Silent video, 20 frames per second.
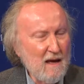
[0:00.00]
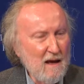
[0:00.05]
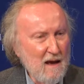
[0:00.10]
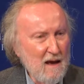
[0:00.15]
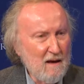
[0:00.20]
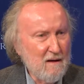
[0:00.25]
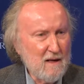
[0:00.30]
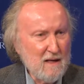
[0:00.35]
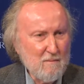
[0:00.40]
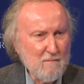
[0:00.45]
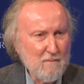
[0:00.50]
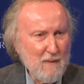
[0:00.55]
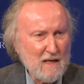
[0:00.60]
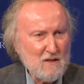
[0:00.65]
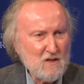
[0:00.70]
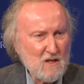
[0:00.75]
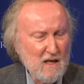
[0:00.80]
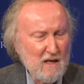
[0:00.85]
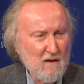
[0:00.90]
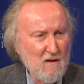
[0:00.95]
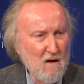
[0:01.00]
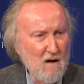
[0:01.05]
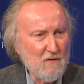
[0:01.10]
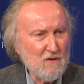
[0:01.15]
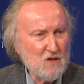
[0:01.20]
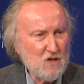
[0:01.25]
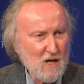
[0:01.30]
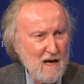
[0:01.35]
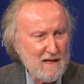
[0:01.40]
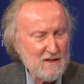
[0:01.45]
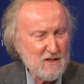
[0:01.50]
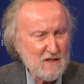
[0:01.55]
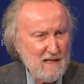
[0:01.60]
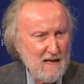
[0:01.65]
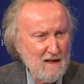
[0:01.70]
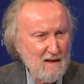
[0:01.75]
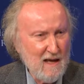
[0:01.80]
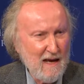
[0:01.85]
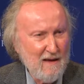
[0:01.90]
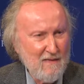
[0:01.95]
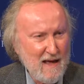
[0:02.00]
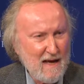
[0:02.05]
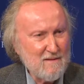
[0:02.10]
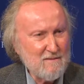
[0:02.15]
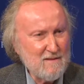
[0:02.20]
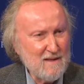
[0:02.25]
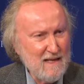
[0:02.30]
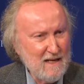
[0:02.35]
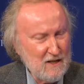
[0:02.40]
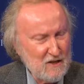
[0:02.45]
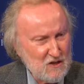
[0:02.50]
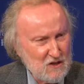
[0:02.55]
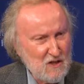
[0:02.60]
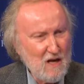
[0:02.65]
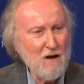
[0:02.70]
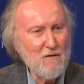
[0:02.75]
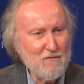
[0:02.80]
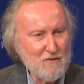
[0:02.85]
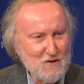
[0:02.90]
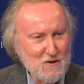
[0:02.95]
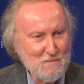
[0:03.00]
and he basically called the shots in LA, and that in itself is a